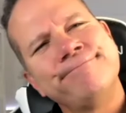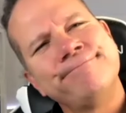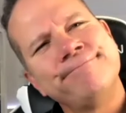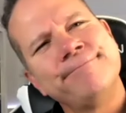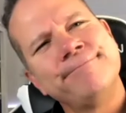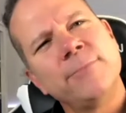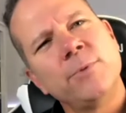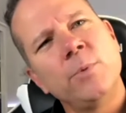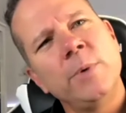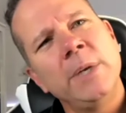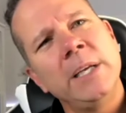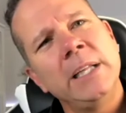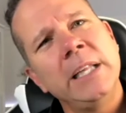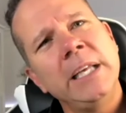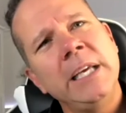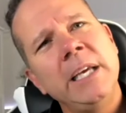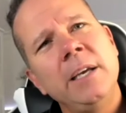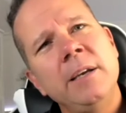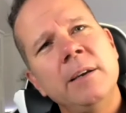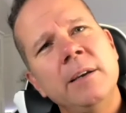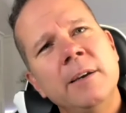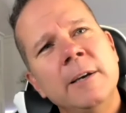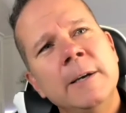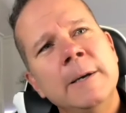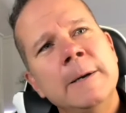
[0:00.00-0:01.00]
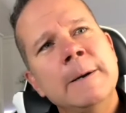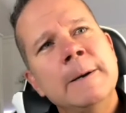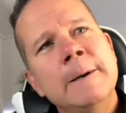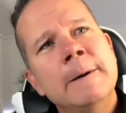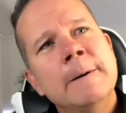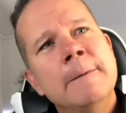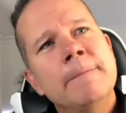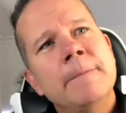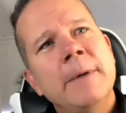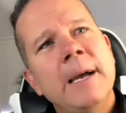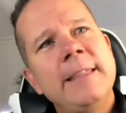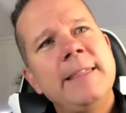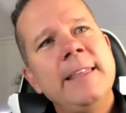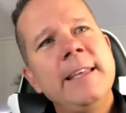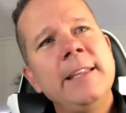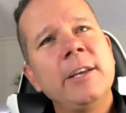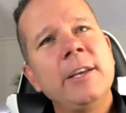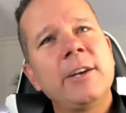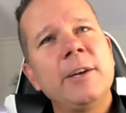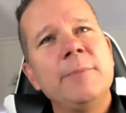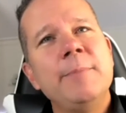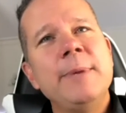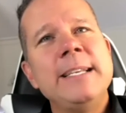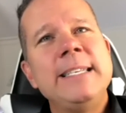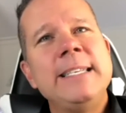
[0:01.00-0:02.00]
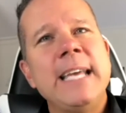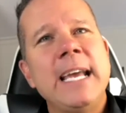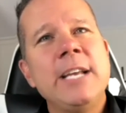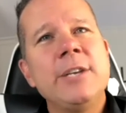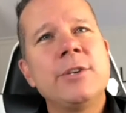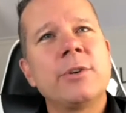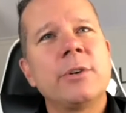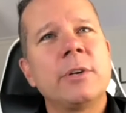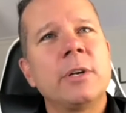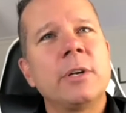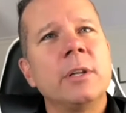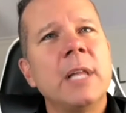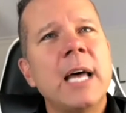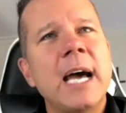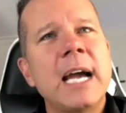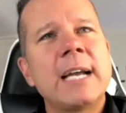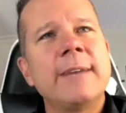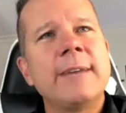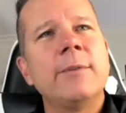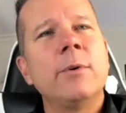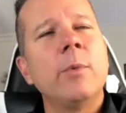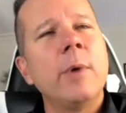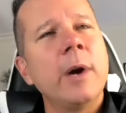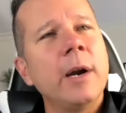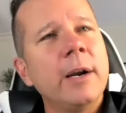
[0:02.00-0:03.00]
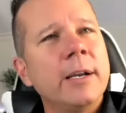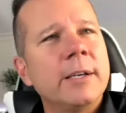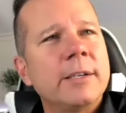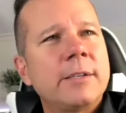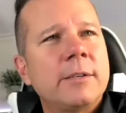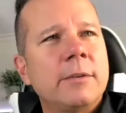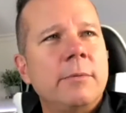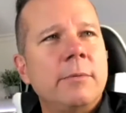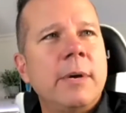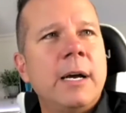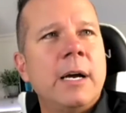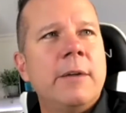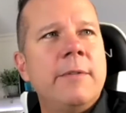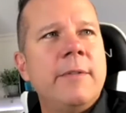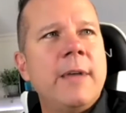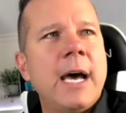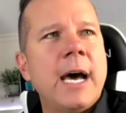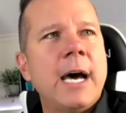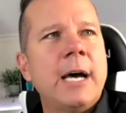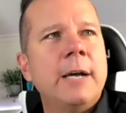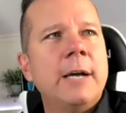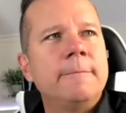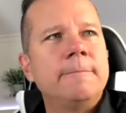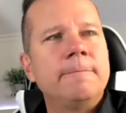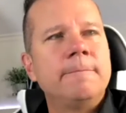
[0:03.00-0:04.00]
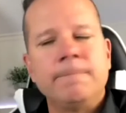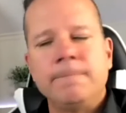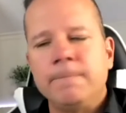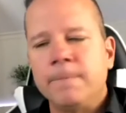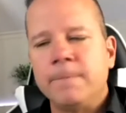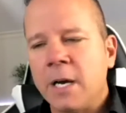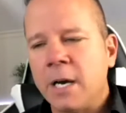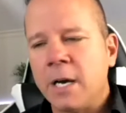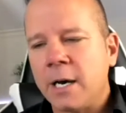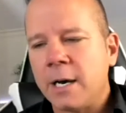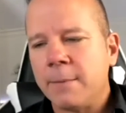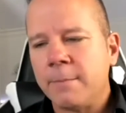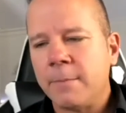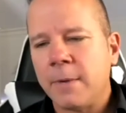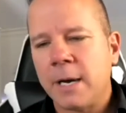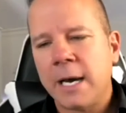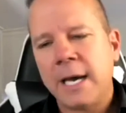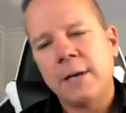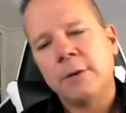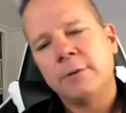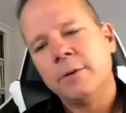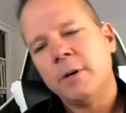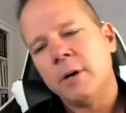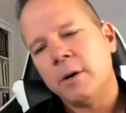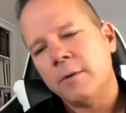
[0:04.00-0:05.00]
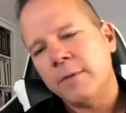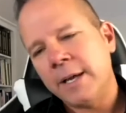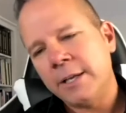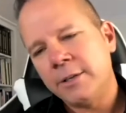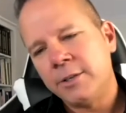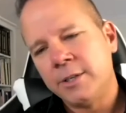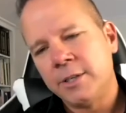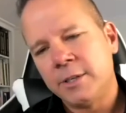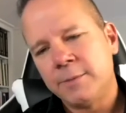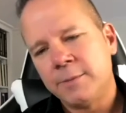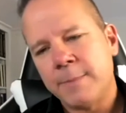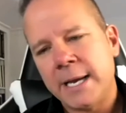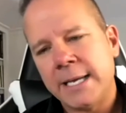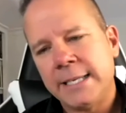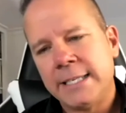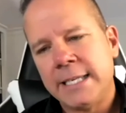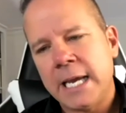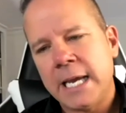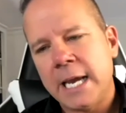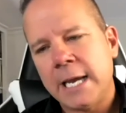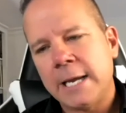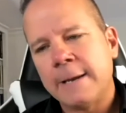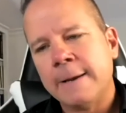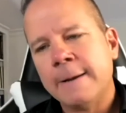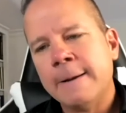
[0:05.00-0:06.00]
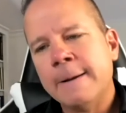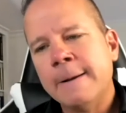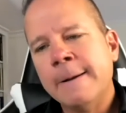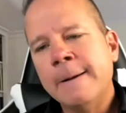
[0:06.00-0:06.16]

really? I think there can be danger and a lack of awareness around that. I don't know. That's just my take.